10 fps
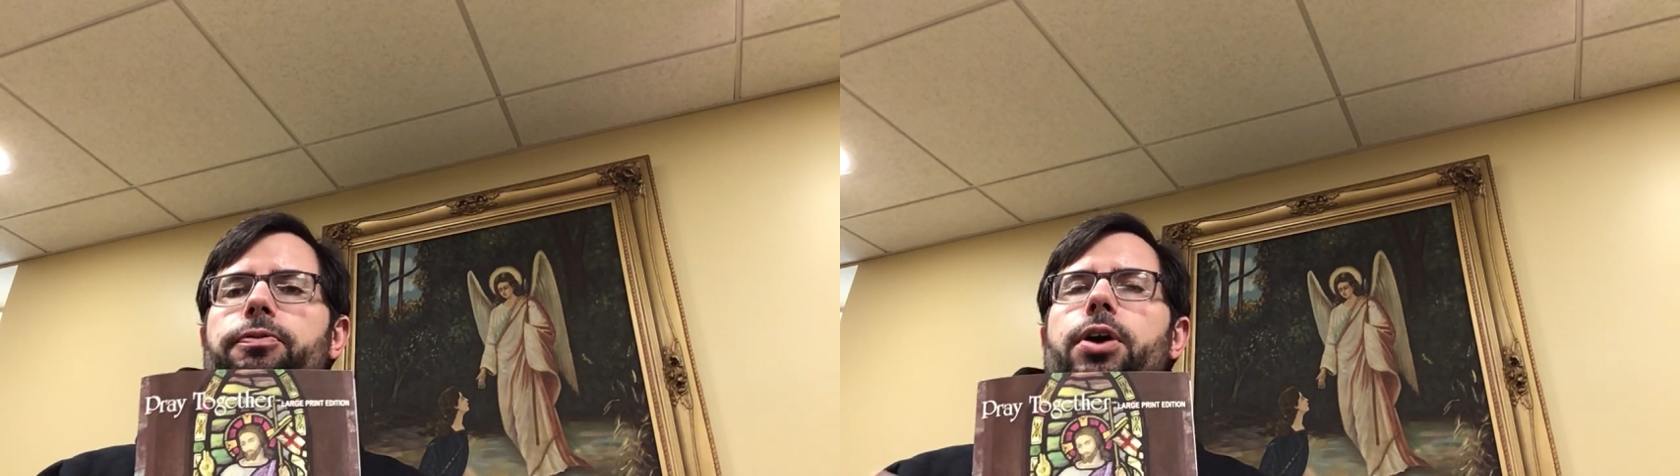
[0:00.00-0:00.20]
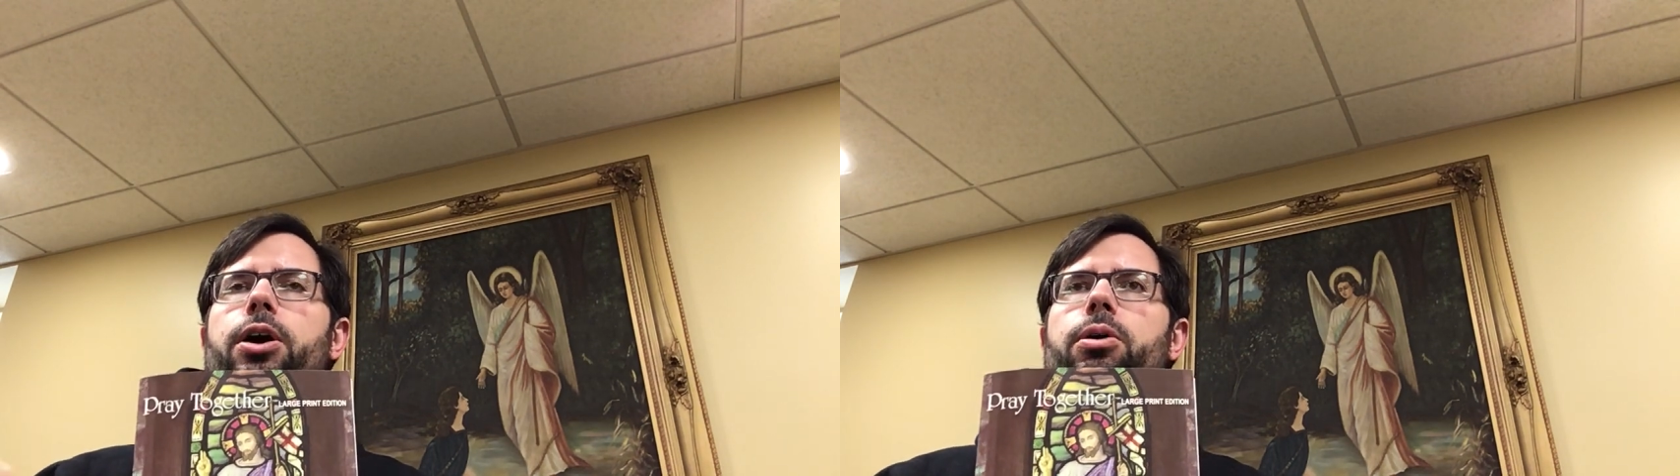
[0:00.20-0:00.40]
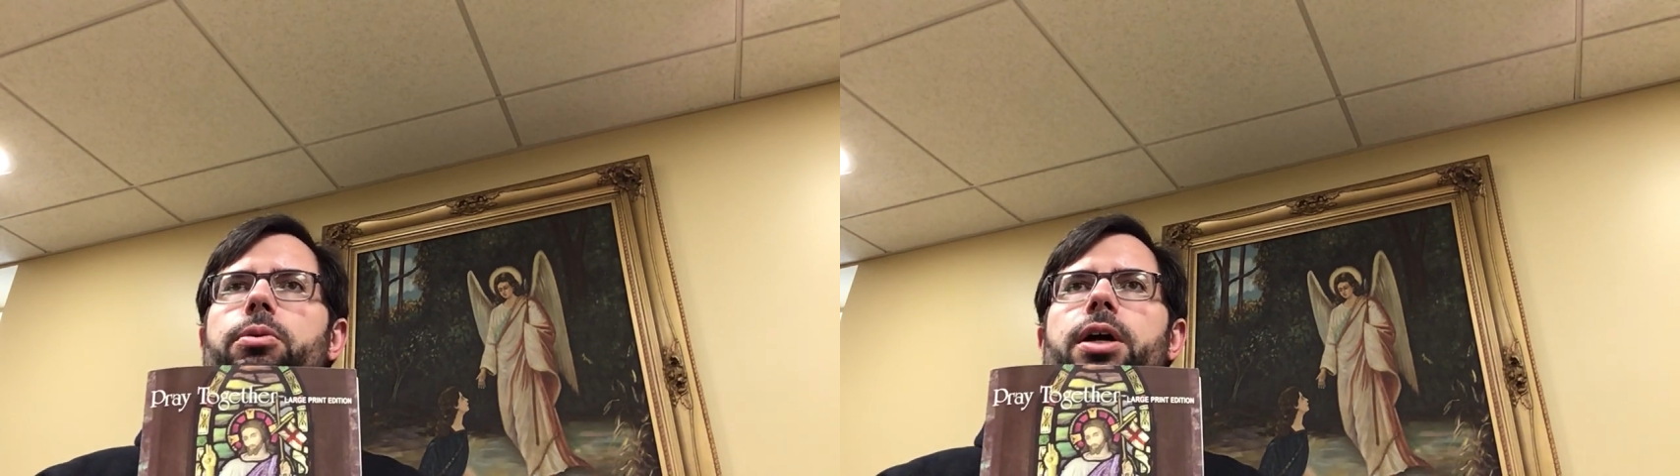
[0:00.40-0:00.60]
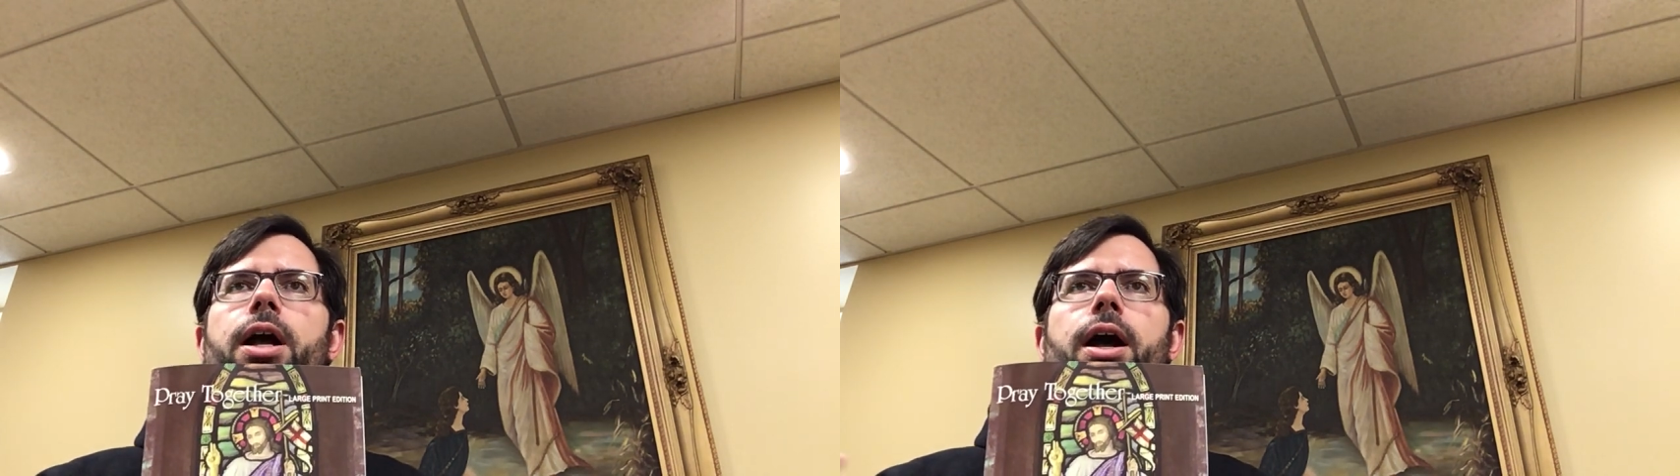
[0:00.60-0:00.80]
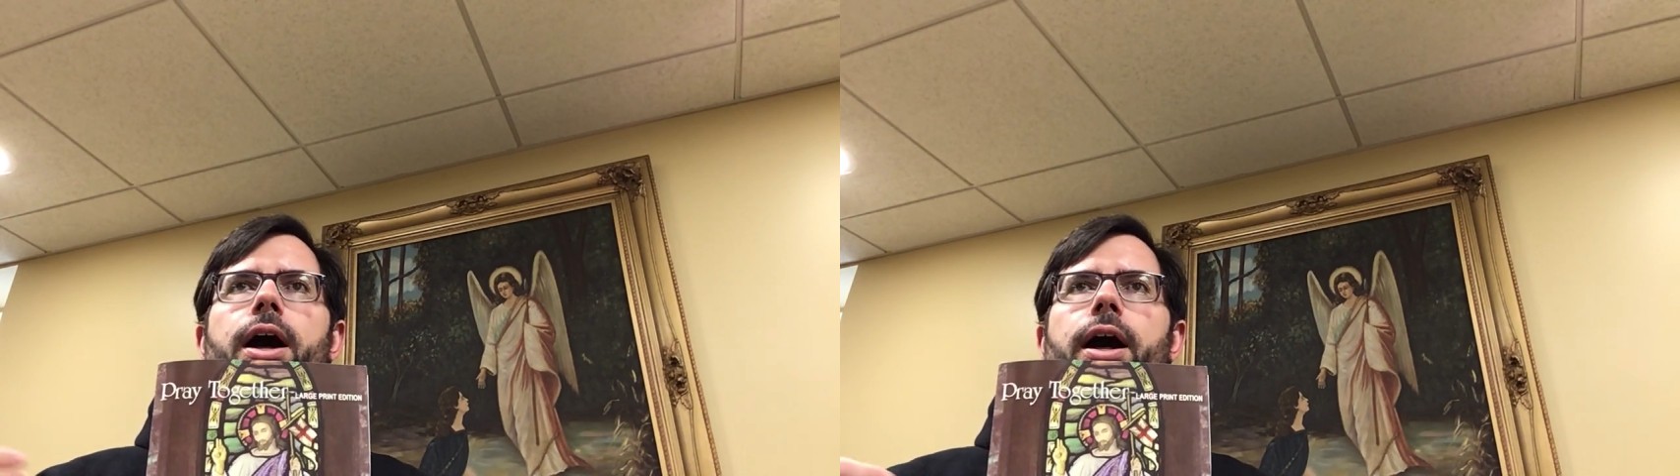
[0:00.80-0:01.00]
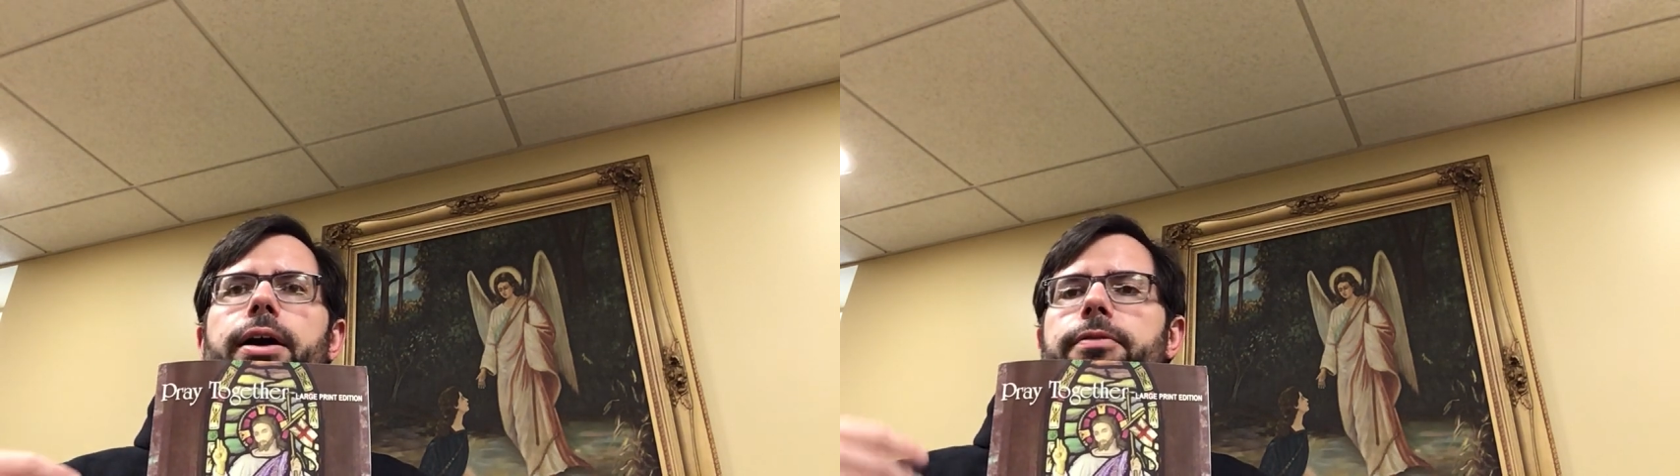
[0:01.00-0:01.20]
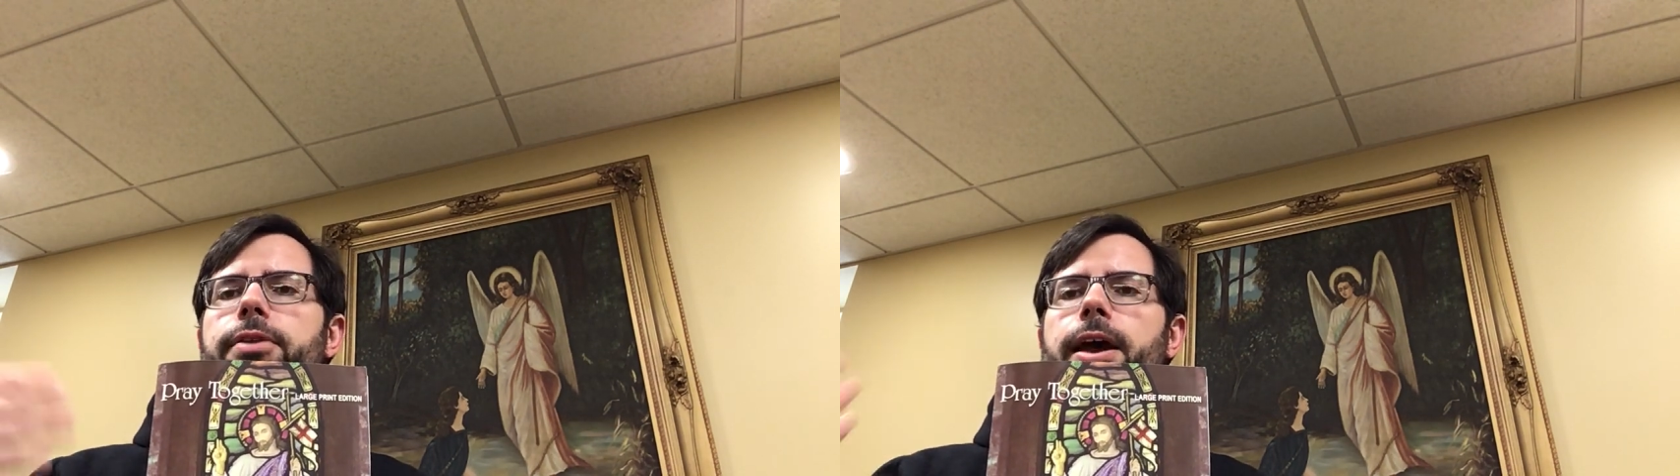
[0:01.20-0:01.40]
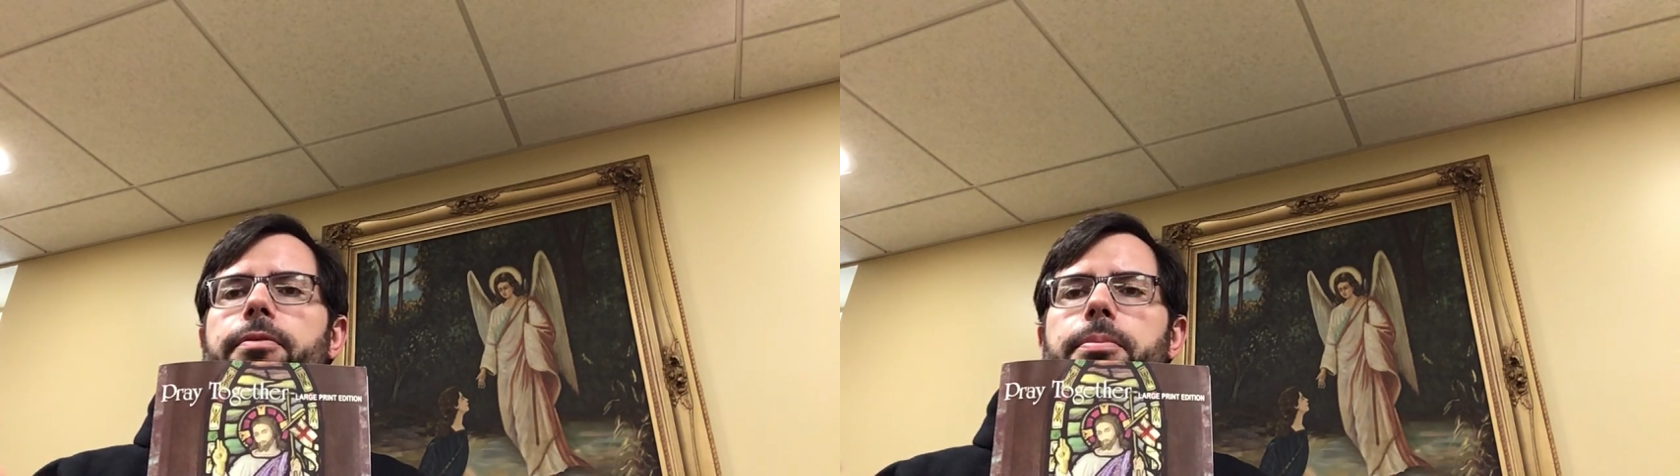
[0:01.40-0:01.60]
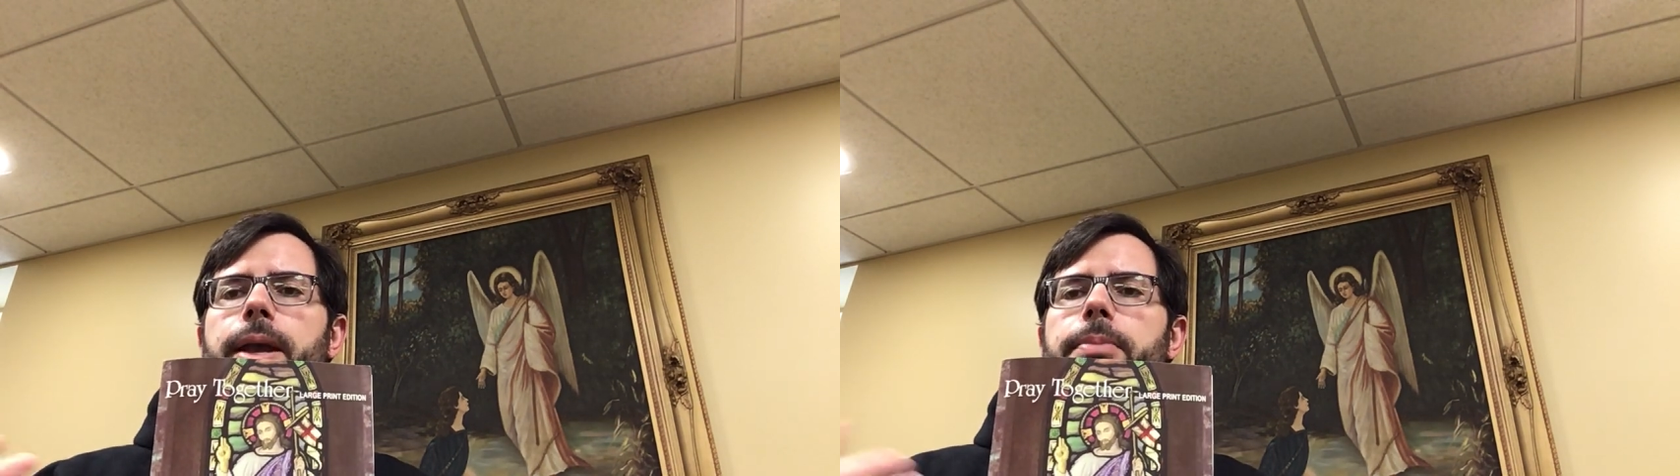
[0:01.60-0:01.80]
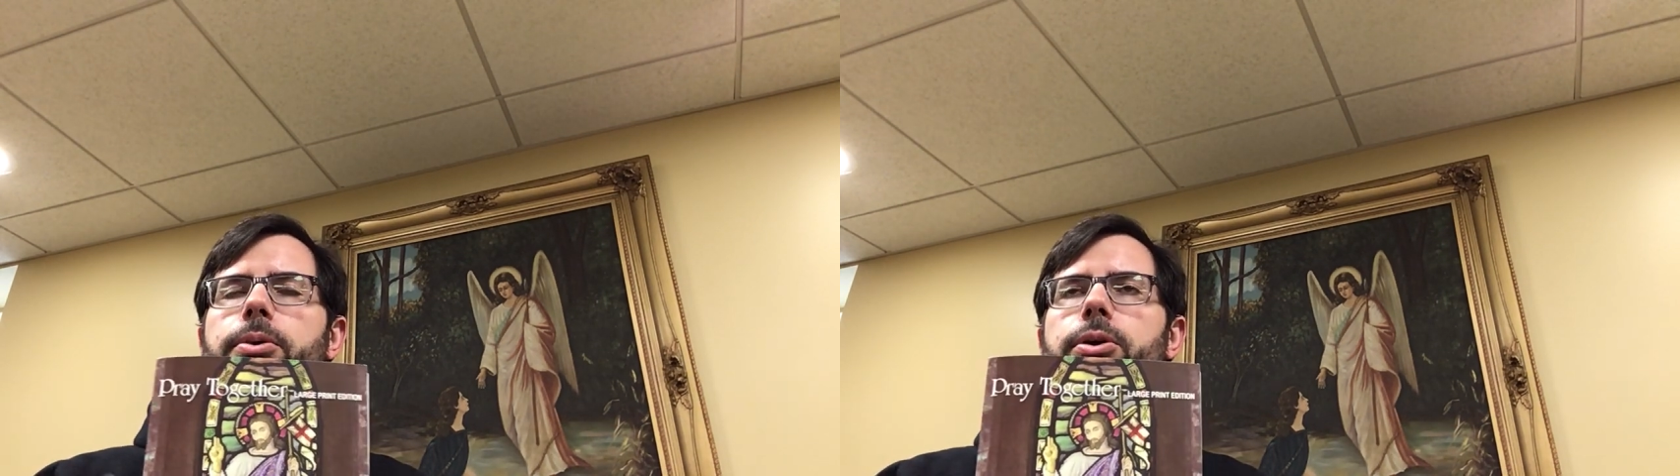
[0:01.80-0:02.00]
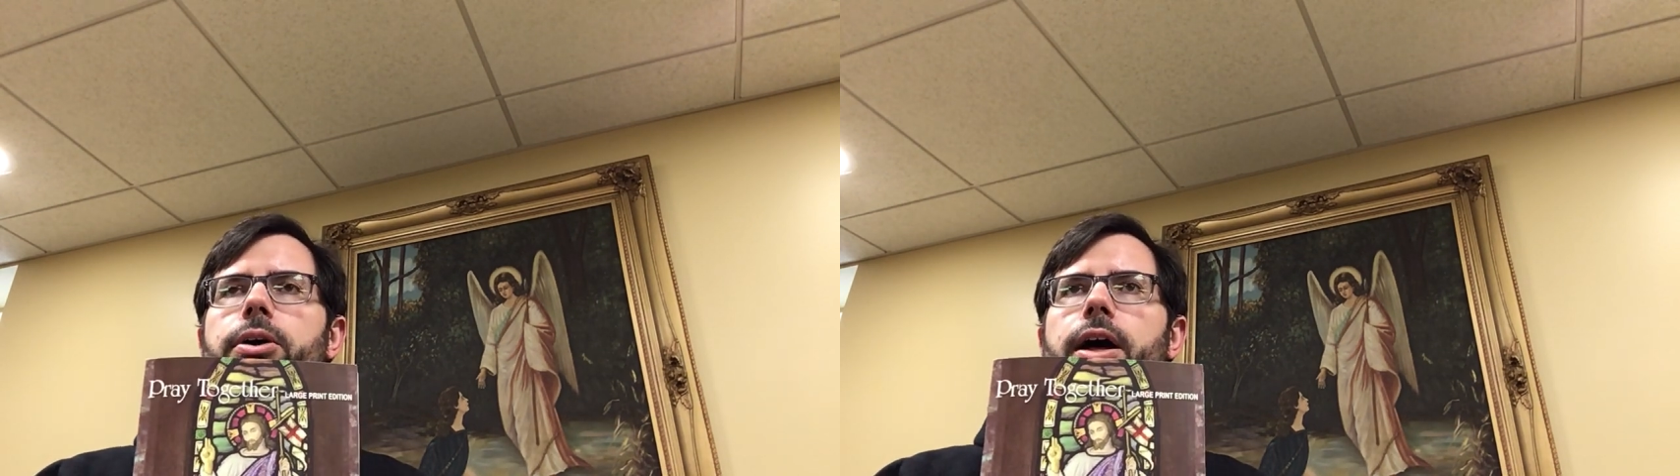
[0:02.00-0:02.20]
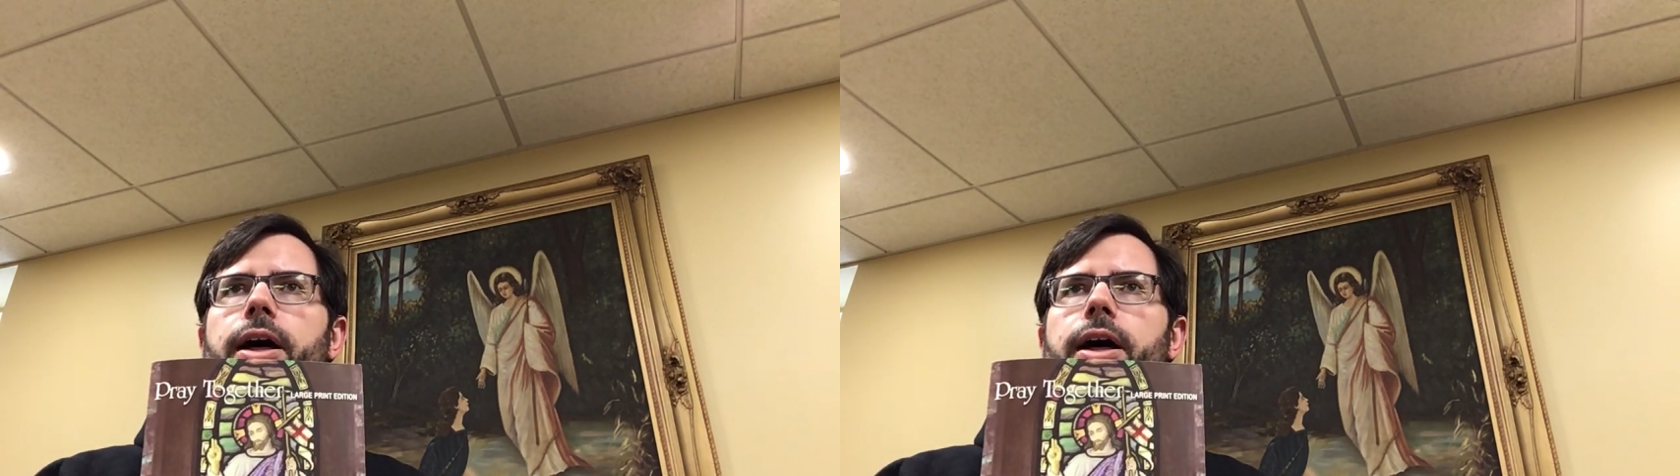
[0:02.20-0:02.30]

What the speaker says: phone. If you have a paper